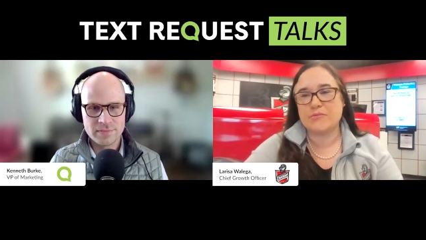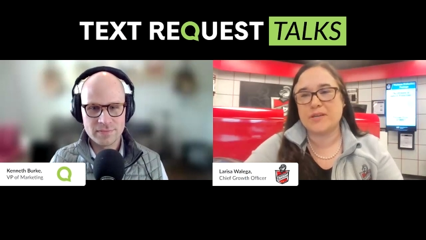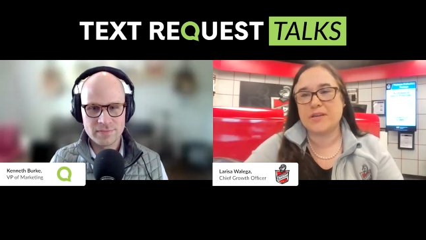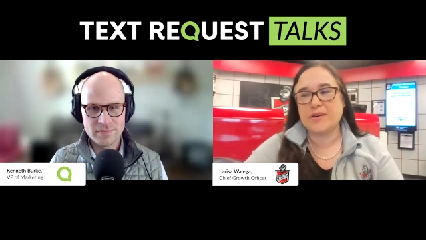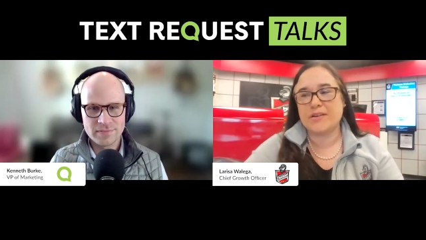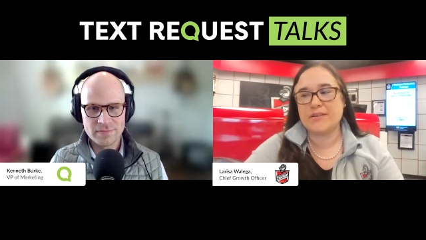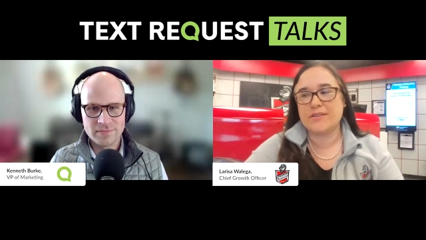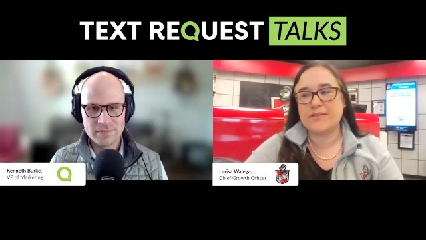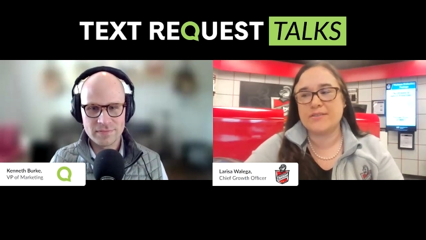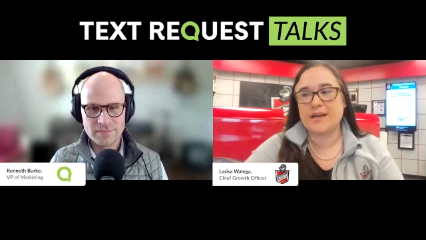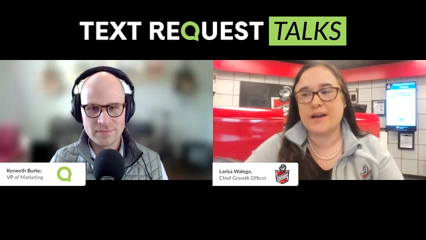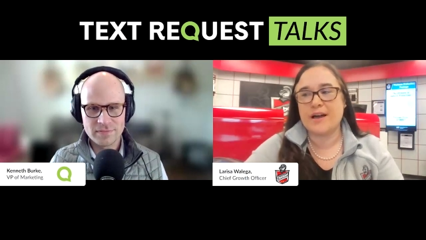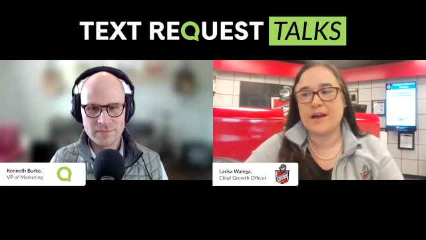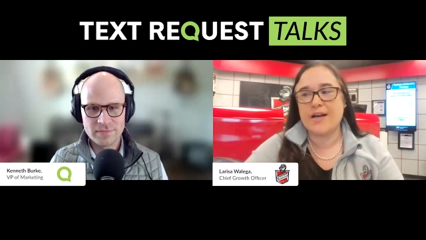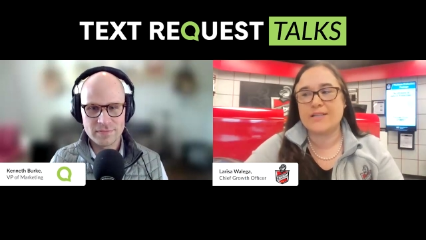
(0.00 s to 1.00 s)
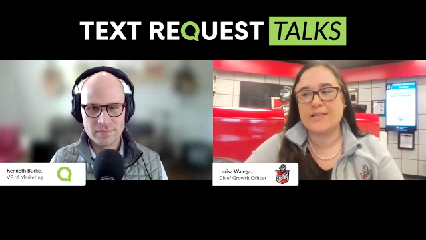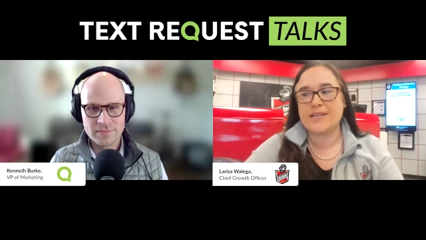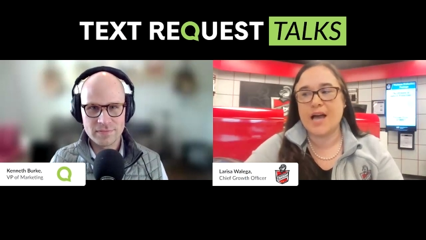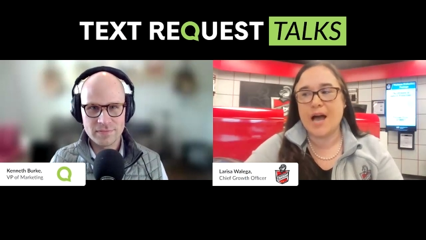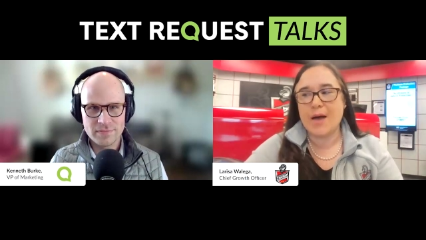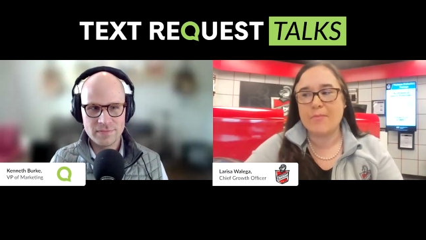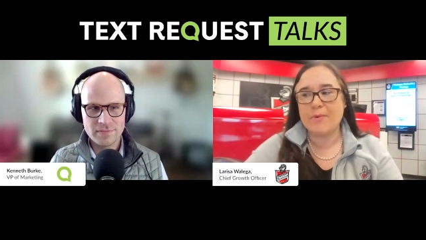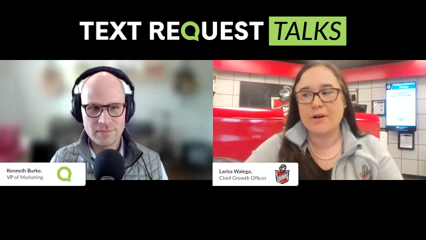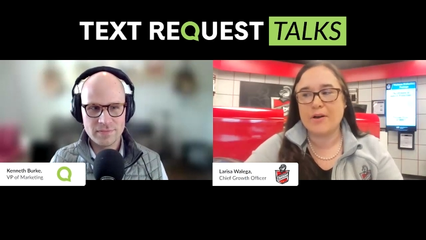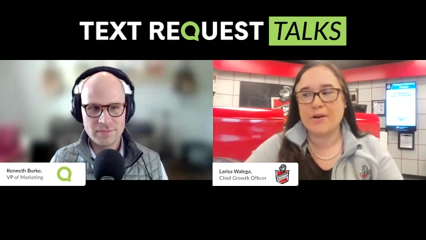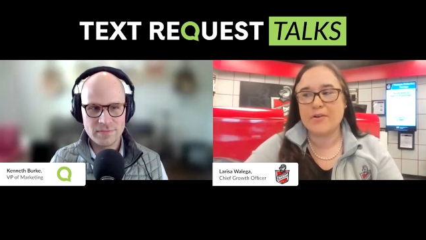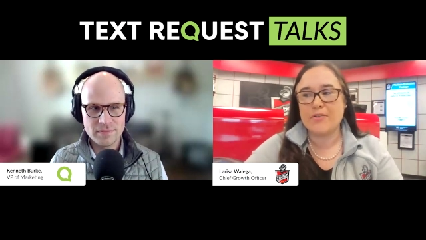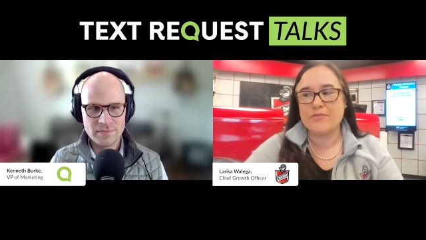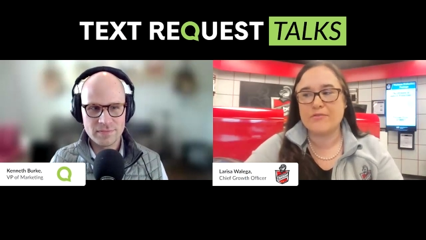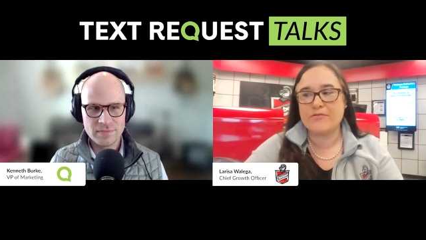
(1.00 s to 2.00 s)
Speaker 1: because on top
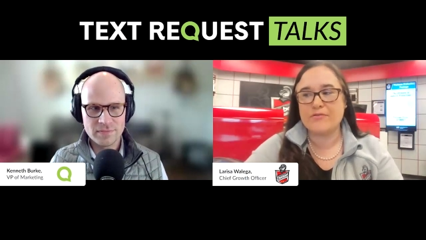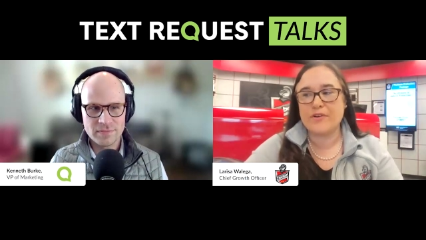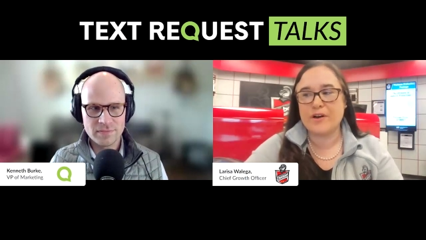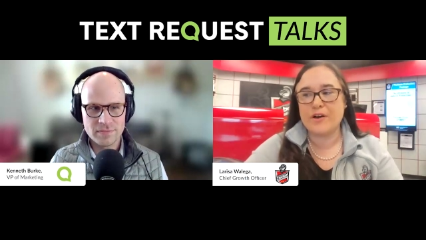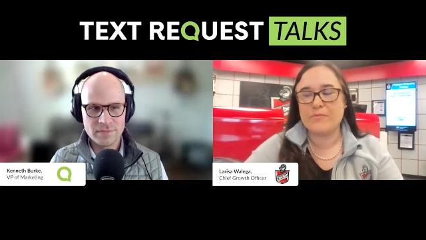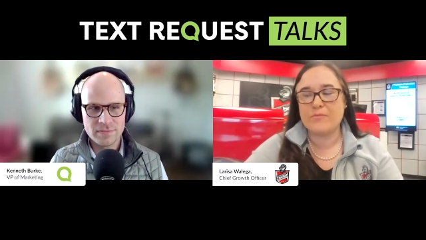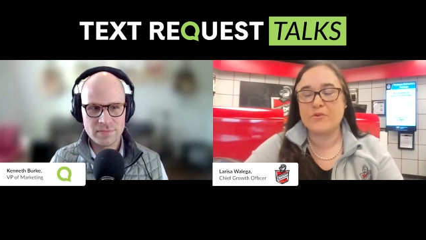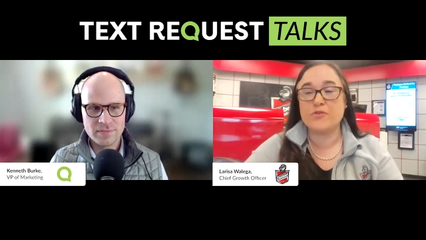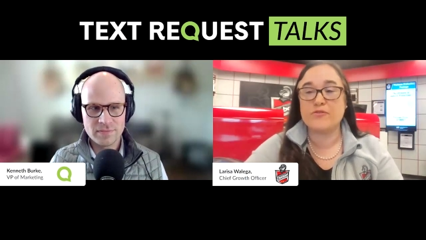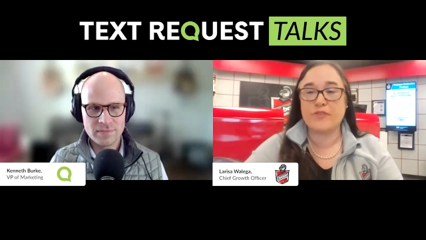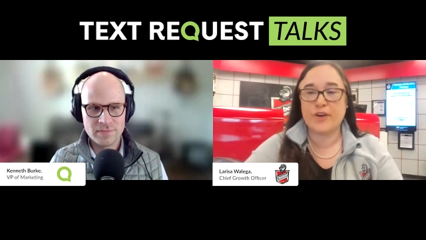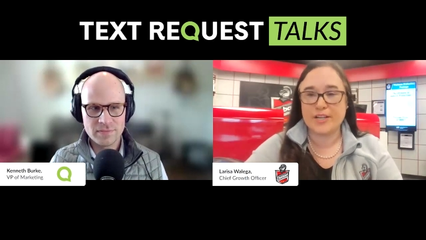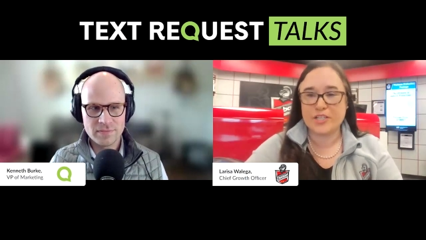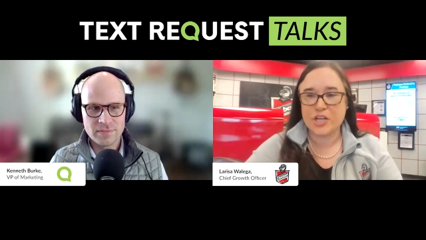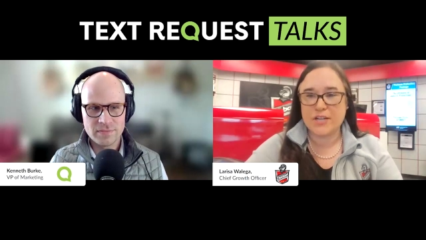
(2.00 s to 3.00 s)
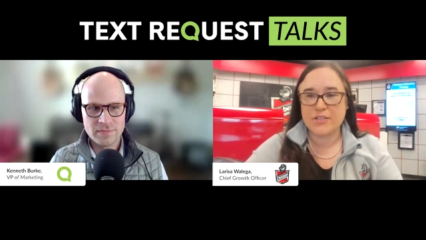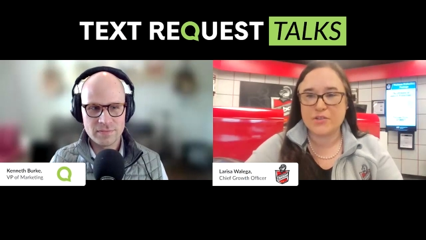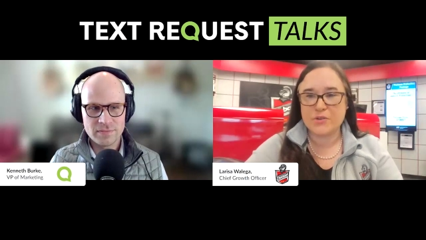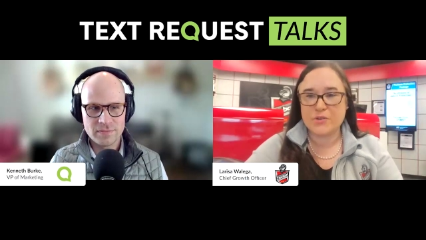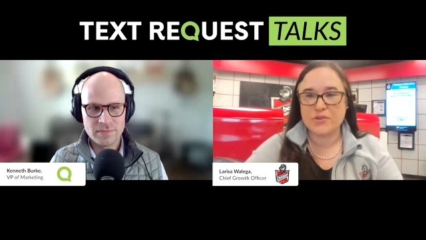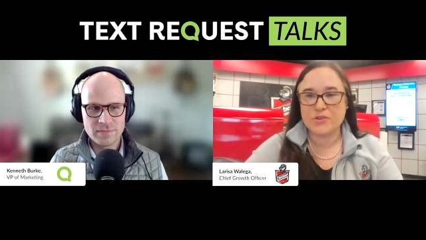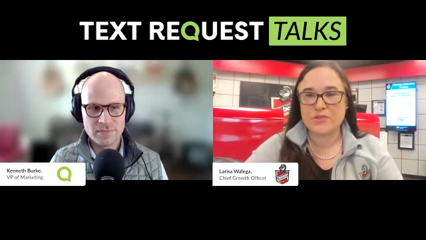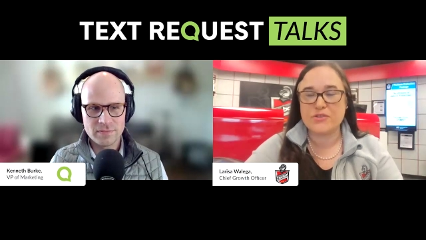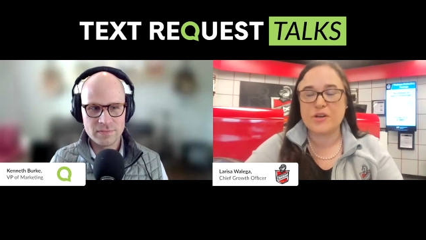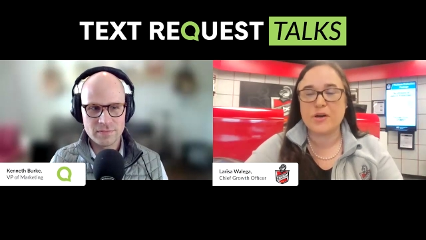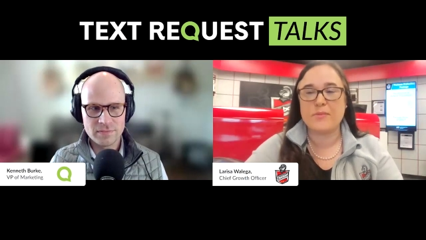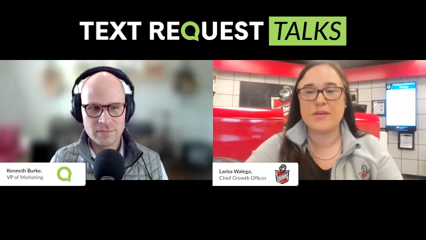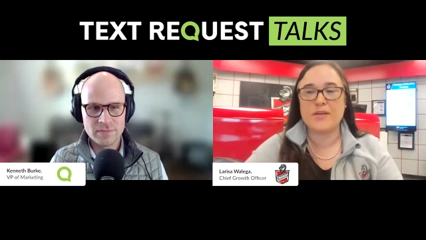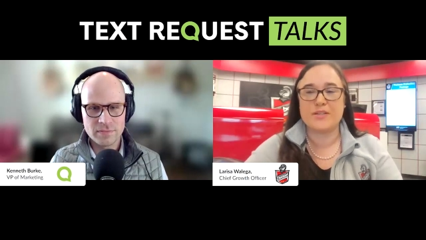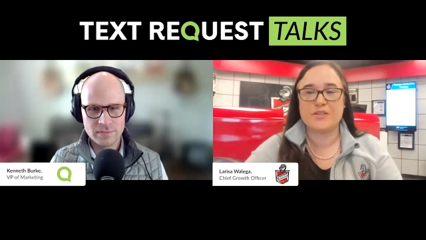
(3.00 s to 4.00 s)
of um, new franchise owners
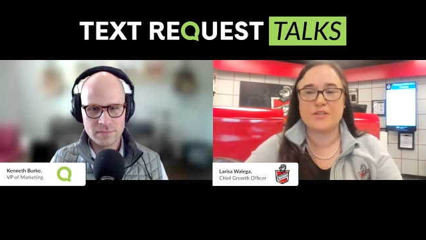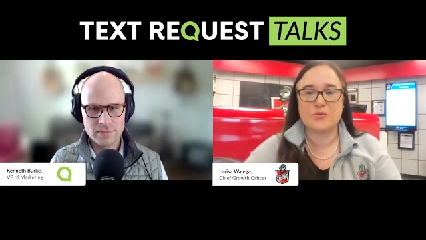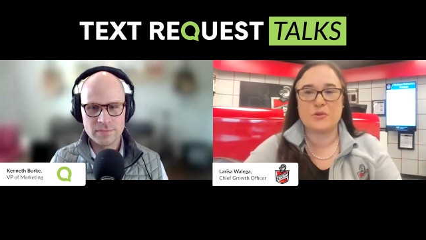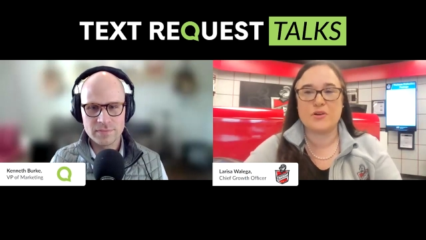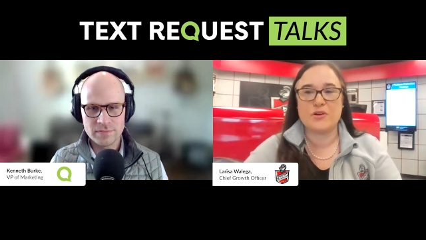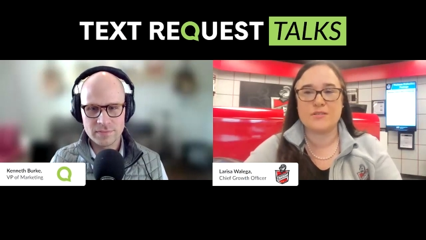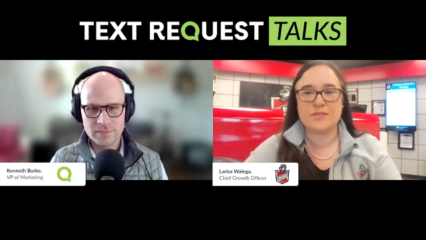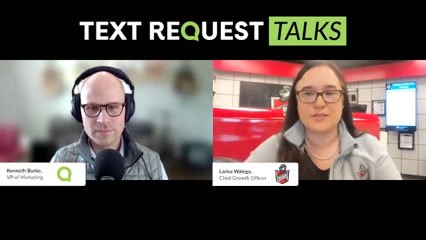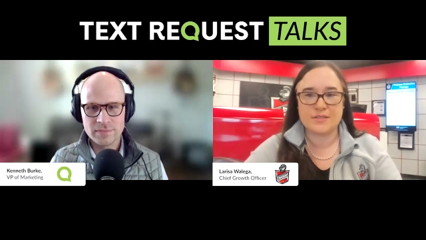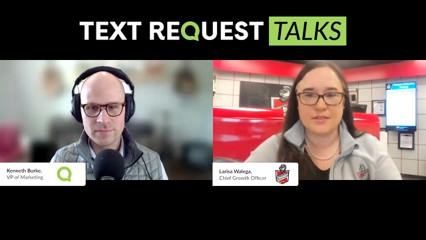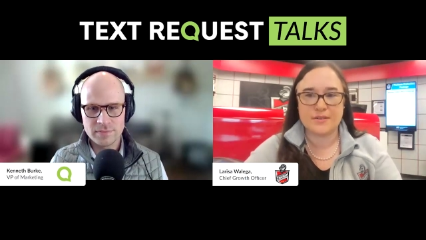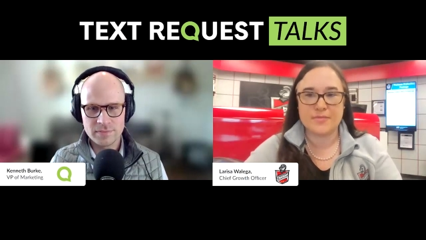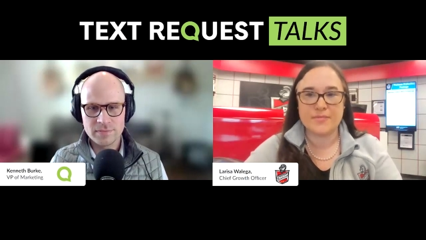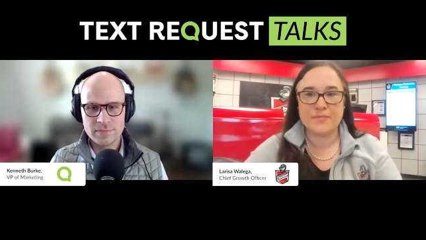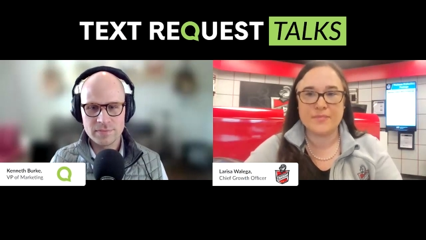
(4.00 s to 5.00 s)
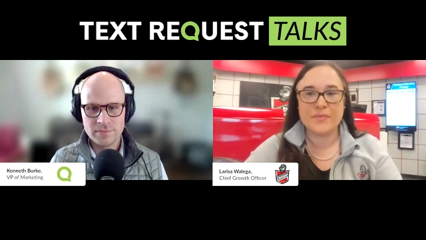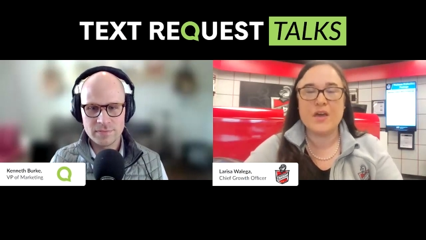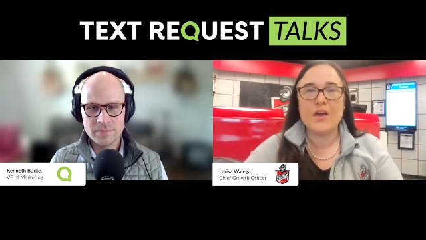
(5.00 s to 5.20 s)
coming into our system,